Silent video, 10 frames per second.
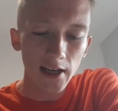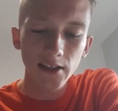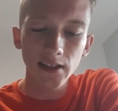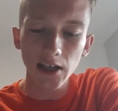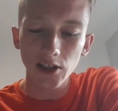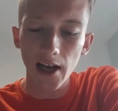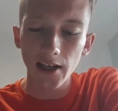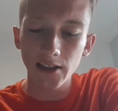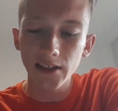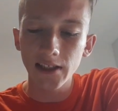
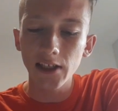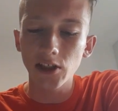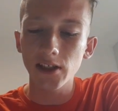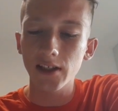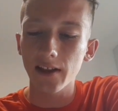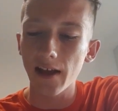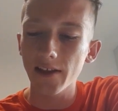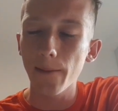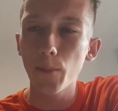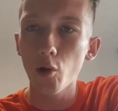intersectionality teaches that
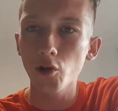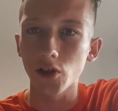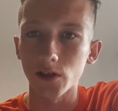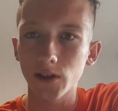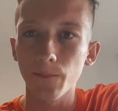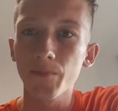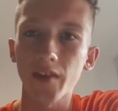the importance,